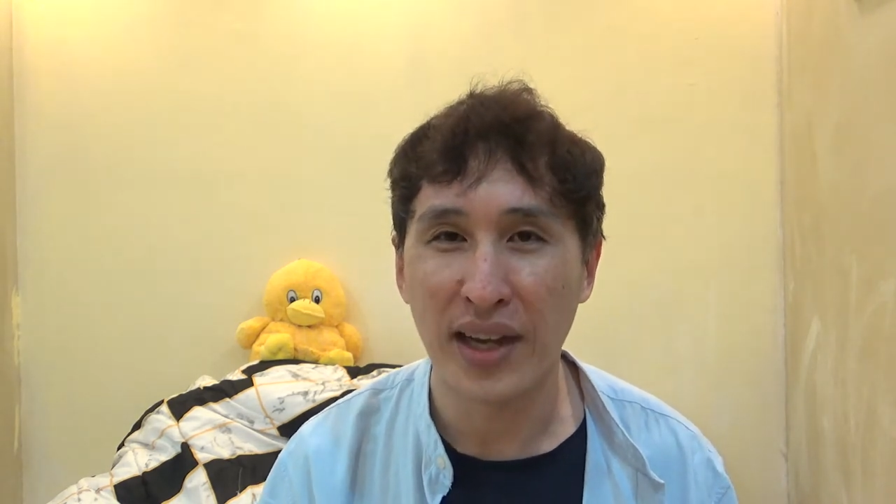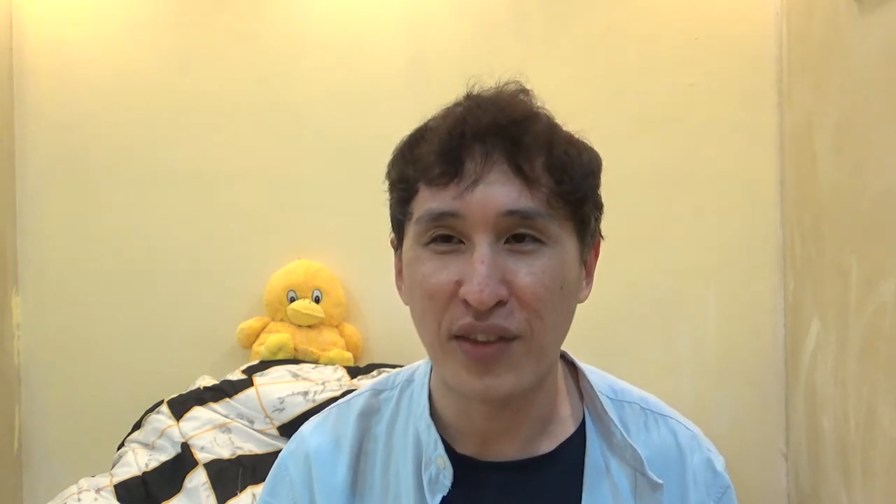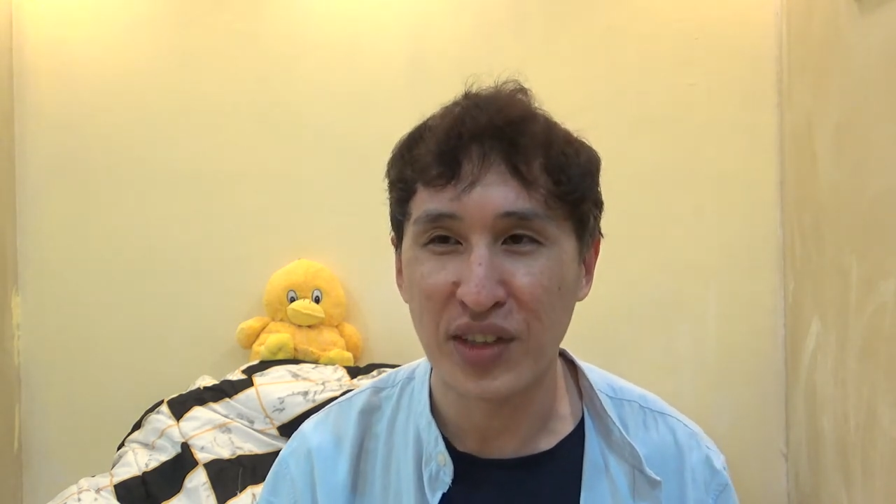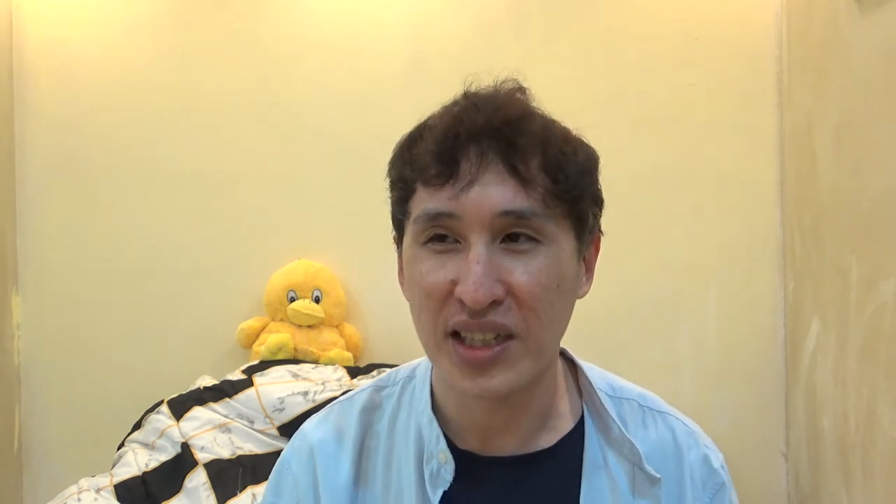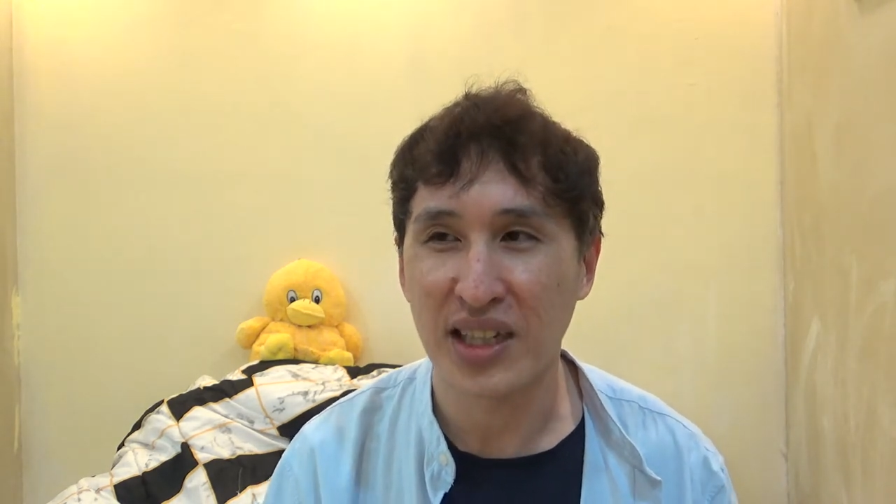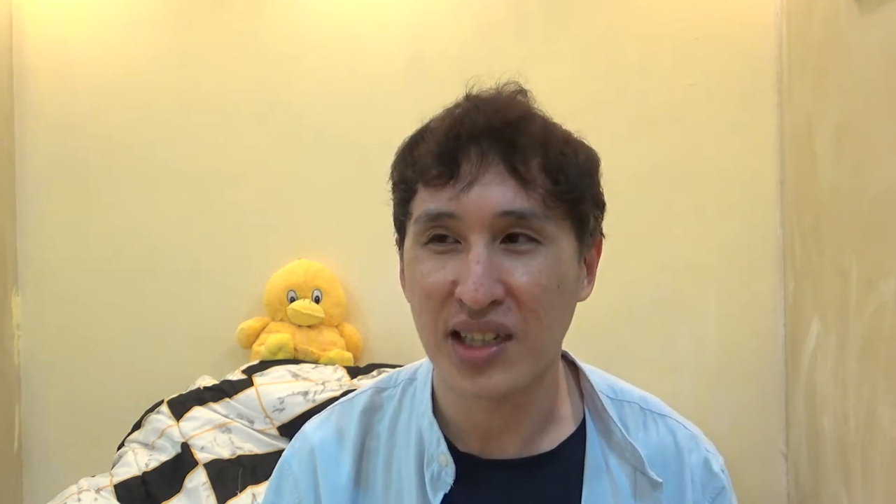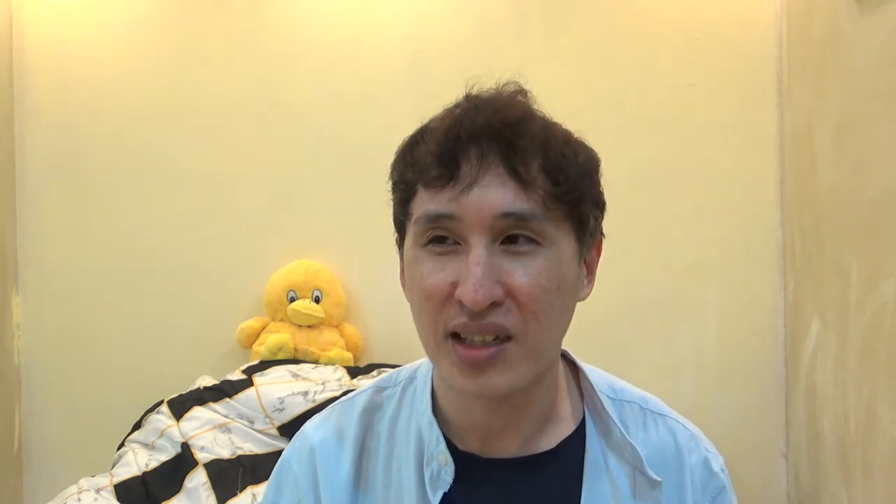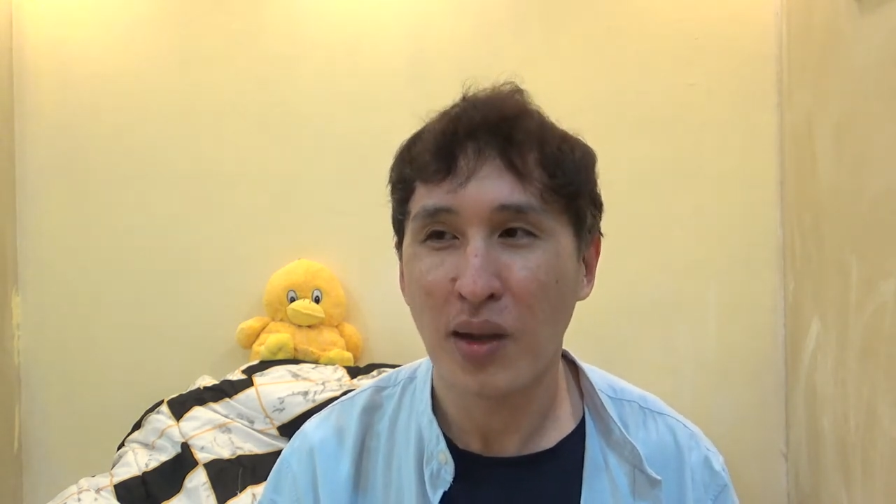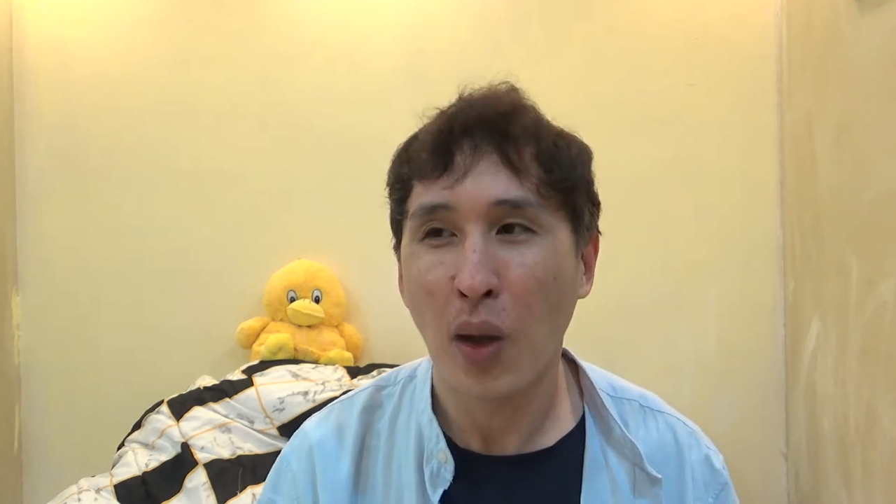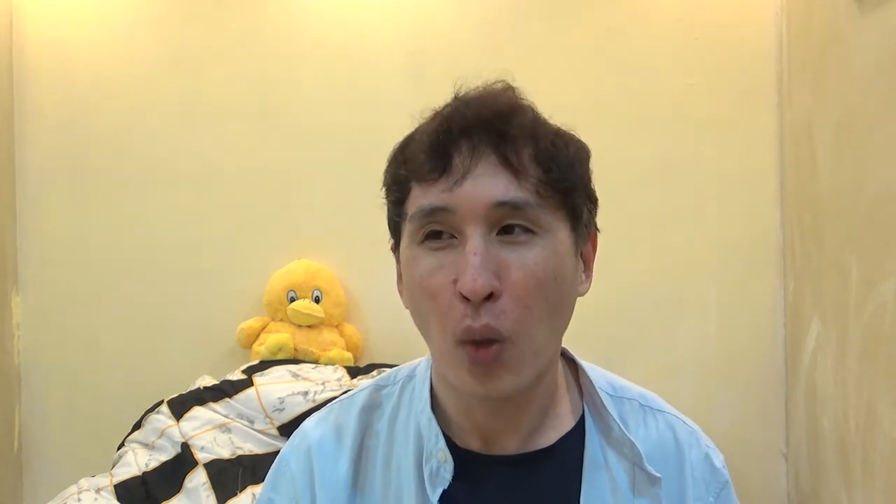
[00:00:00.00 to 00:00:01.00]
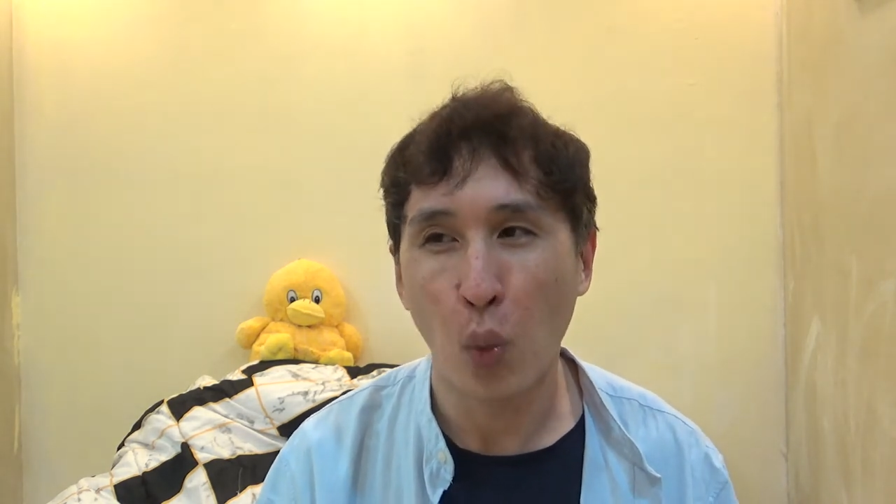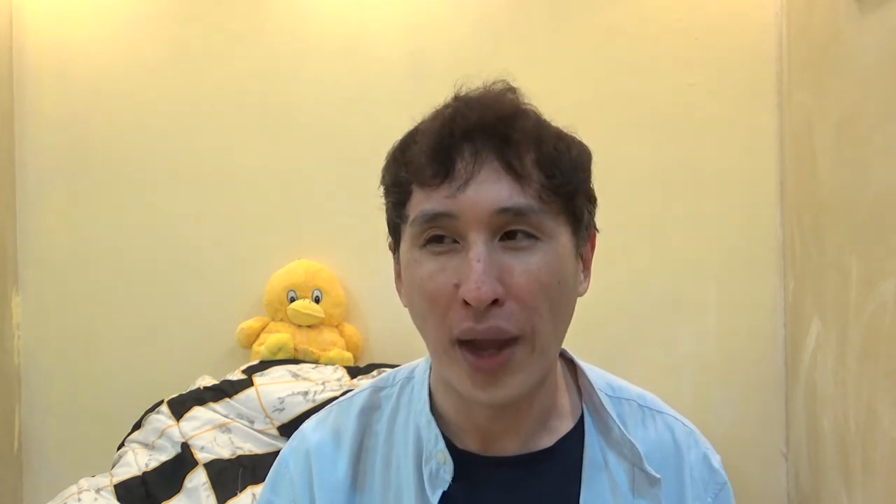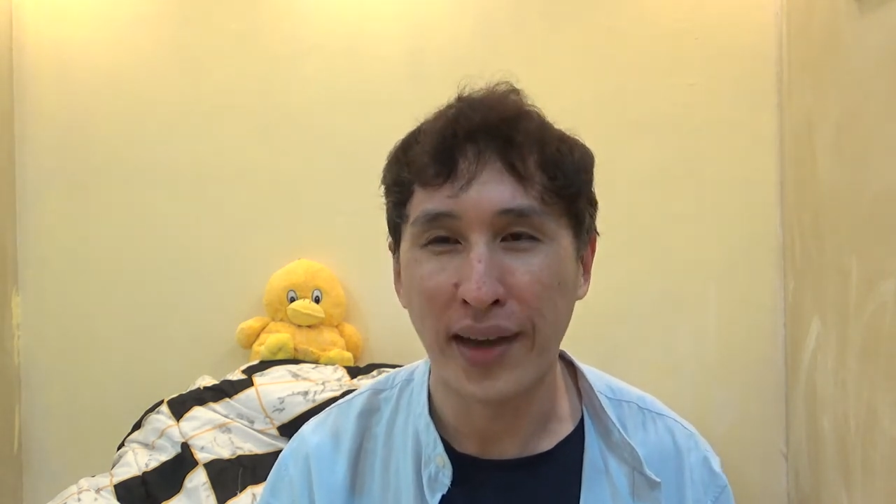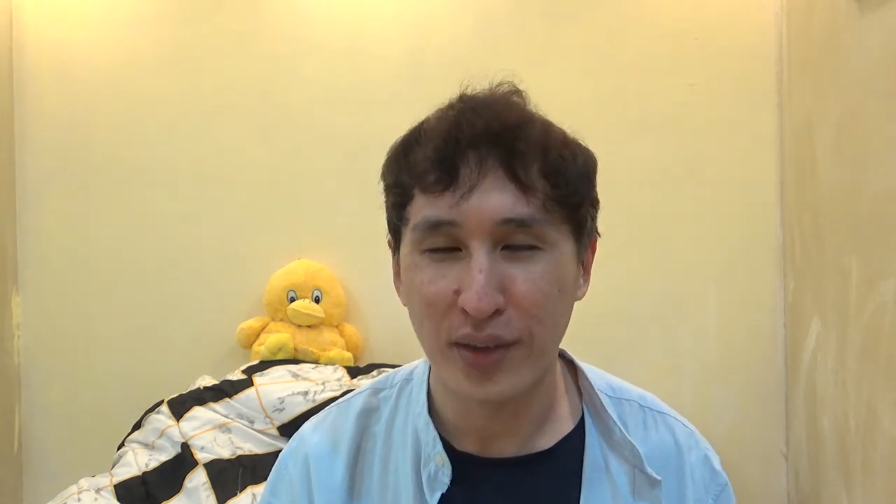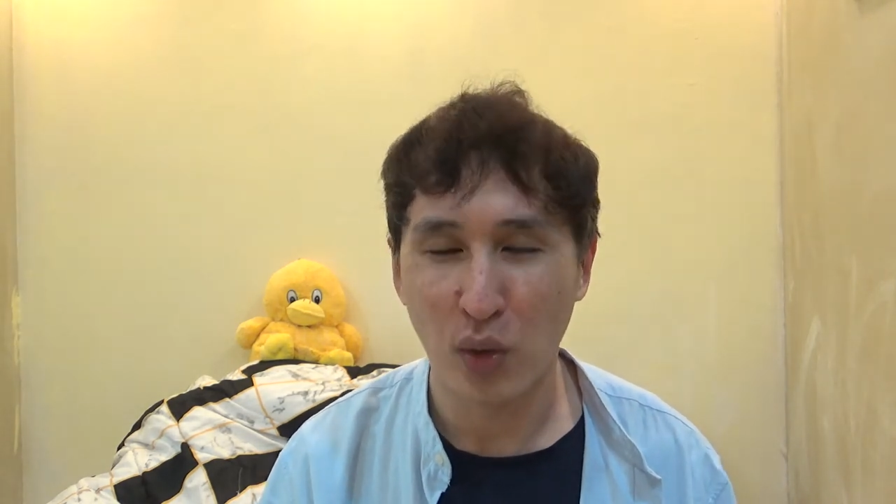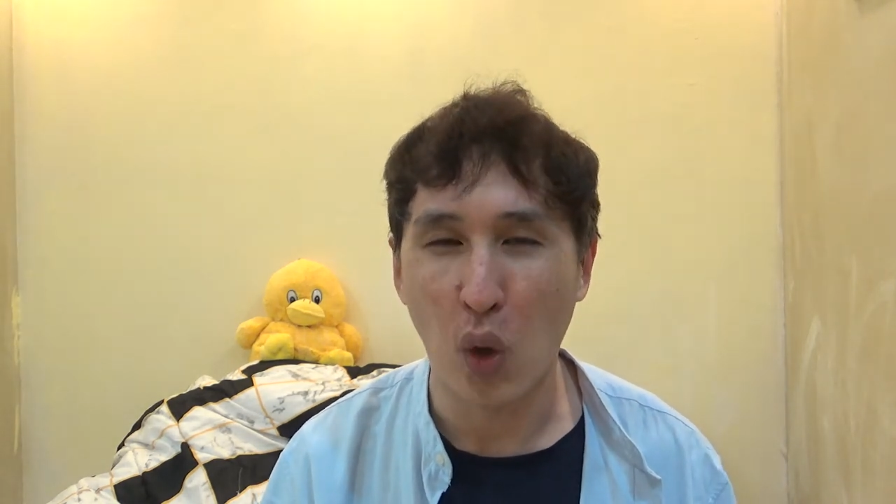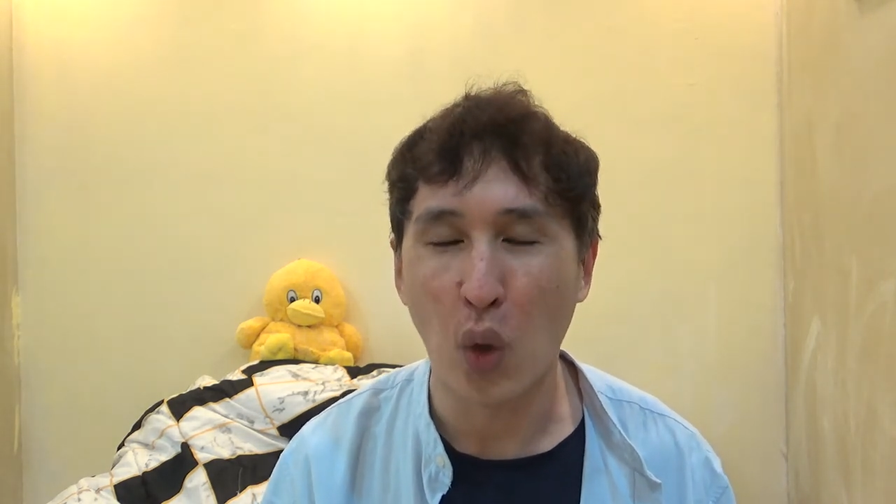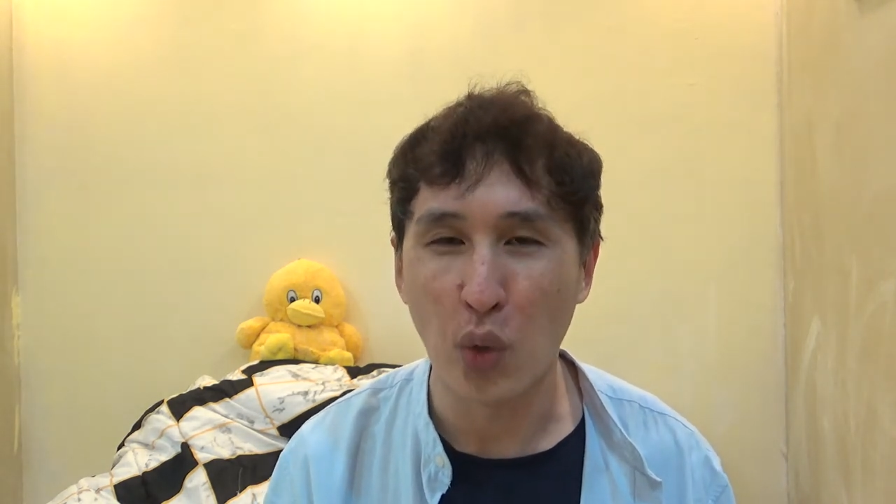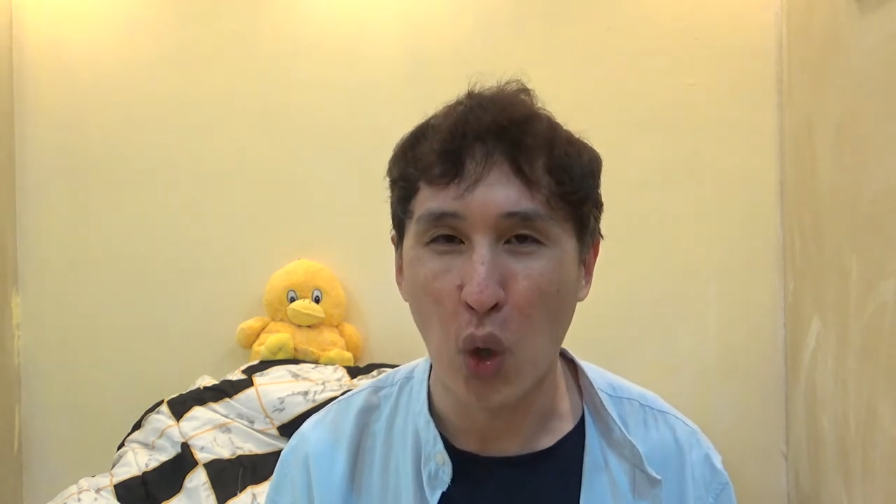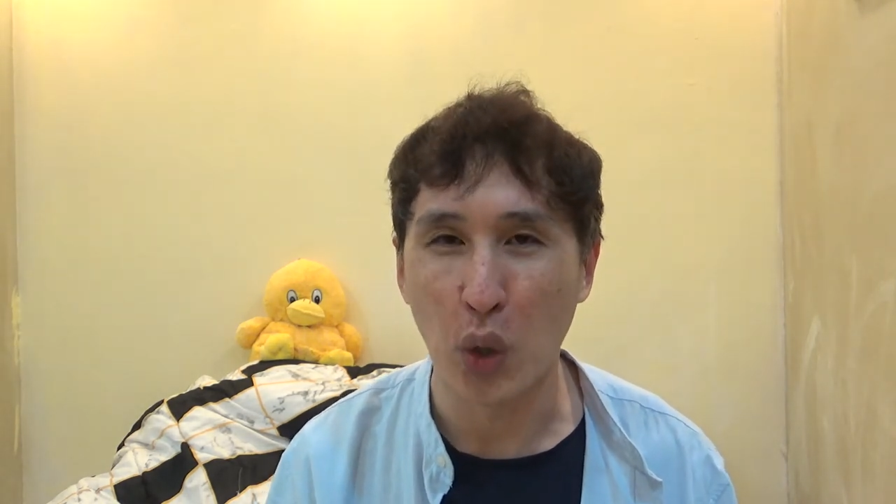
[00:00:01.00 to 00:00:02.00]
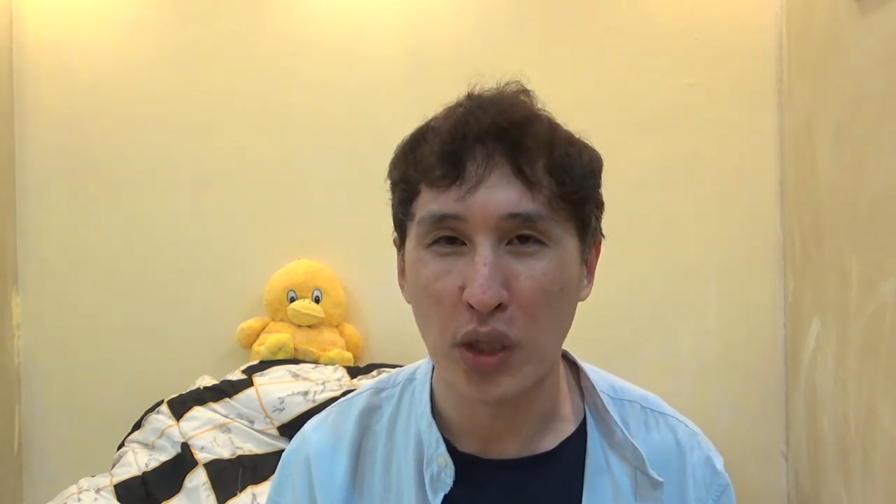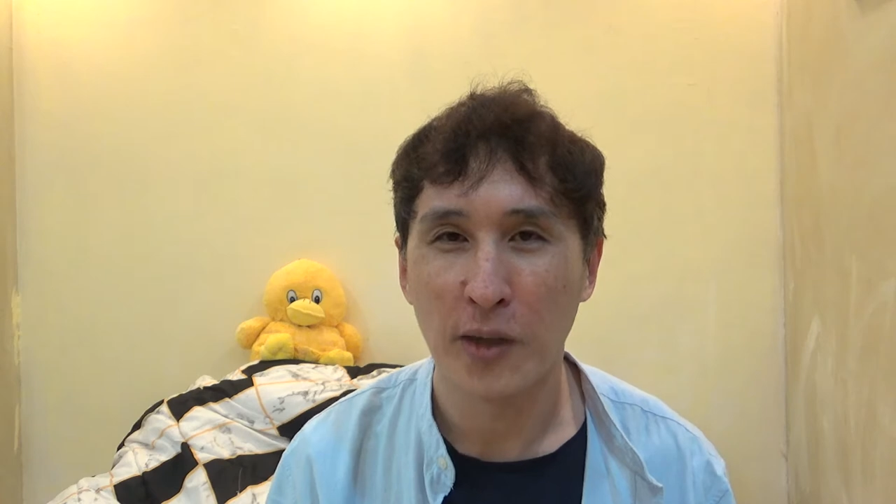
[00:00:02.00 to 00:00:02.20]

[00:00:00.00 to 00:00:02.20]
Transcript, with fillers: everything went all wrong.